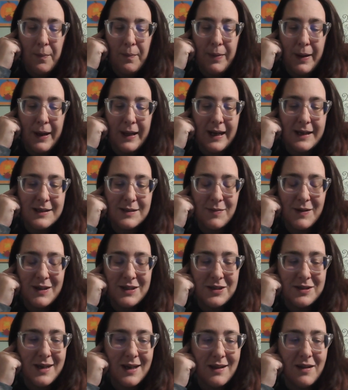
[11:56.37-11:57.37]
but as
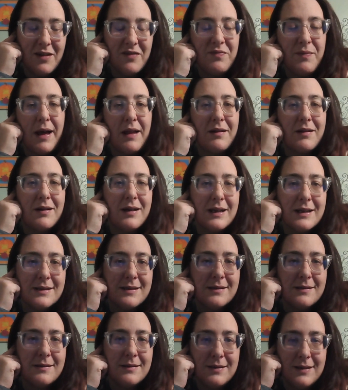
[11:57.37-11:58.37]
much as I love Malory
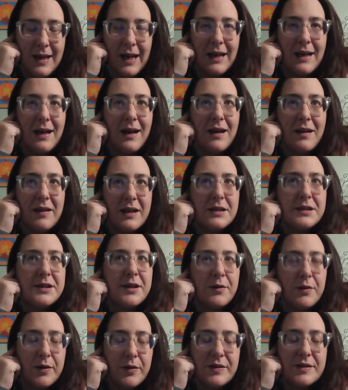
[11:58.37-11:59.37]
and Dana, I think
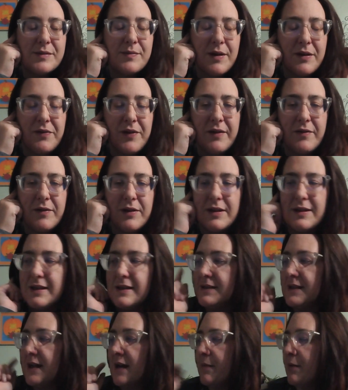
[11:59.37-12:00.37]
Zoe was my favorite
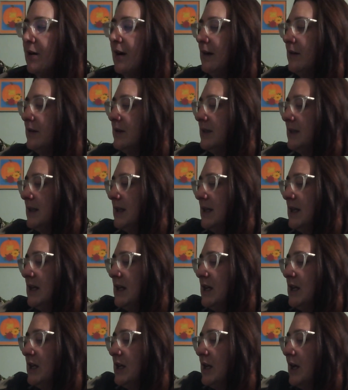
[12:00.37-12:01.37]
this time around.
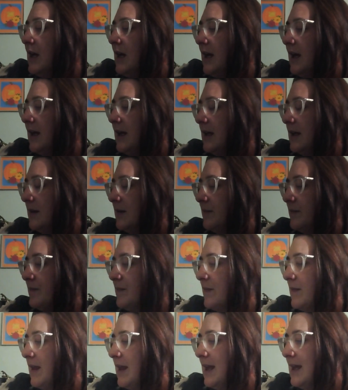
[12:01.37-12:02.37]
Um,
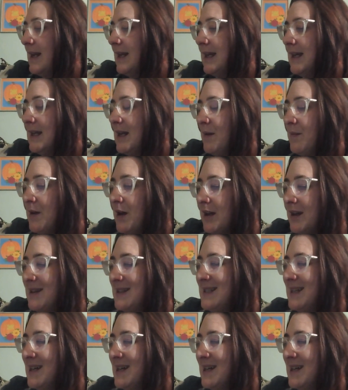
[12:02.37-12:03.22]
and again, I'm not going